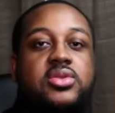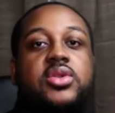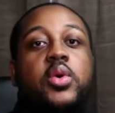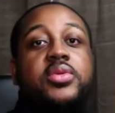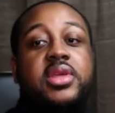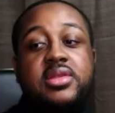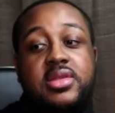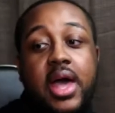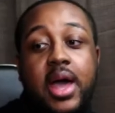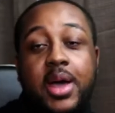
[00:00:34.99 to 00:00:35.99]
So this
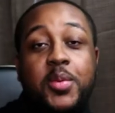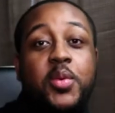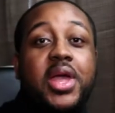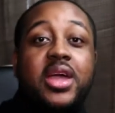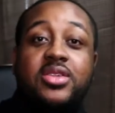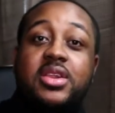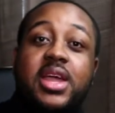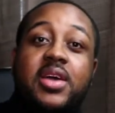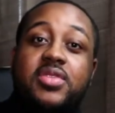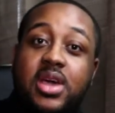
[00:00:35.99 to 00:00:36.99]
time we actually
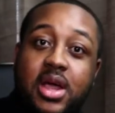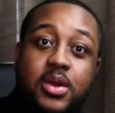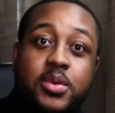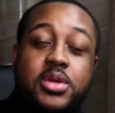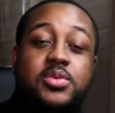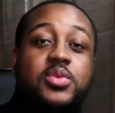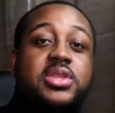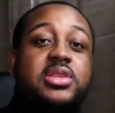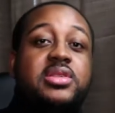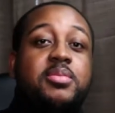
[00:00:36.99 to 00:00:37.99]
have the color one, which
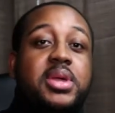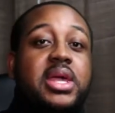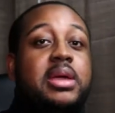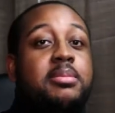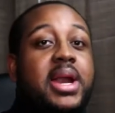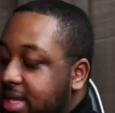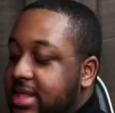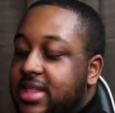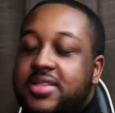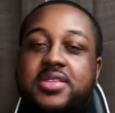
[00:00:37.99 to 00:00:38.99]
is the pink and black.
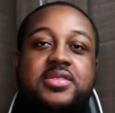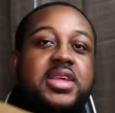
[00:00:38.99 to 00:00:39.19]
This is it